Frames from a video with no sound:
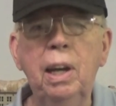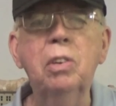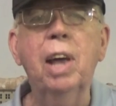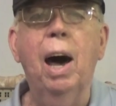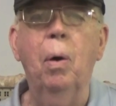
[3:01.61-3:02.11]

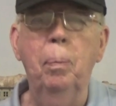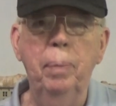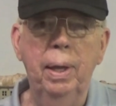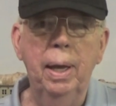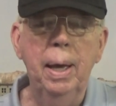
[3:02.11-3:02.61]
Here's how.
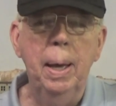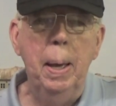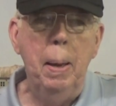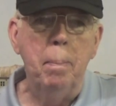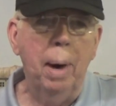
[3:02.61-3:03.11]

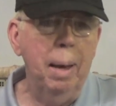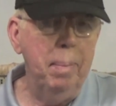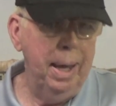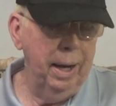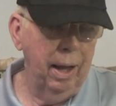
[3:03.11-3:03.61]
My
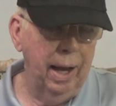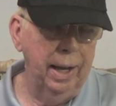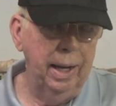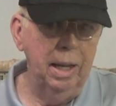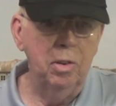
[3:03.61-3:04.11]
main
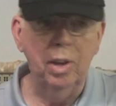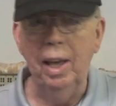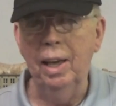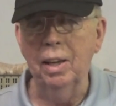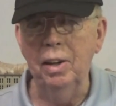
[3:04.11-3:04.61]
line is
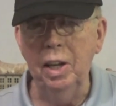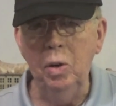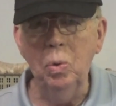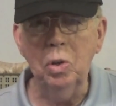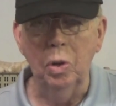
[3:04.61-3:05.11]
a
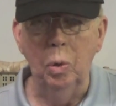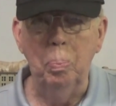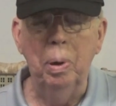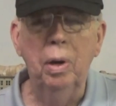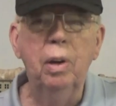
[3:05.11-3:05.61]
continuous
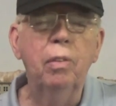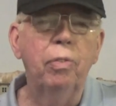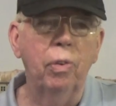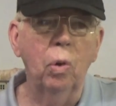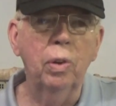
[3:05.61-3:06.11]
loop
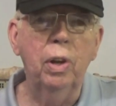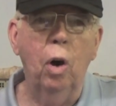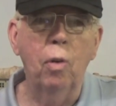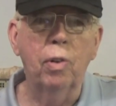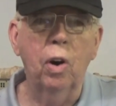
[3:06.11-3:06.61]
folded
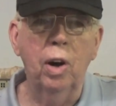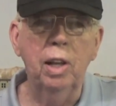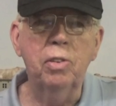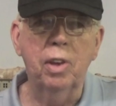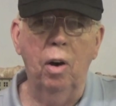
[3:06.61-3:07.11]
over on
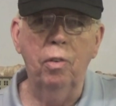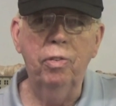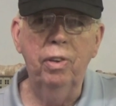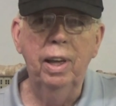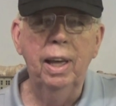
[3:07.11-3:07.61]

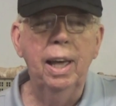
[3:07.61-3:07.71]
itself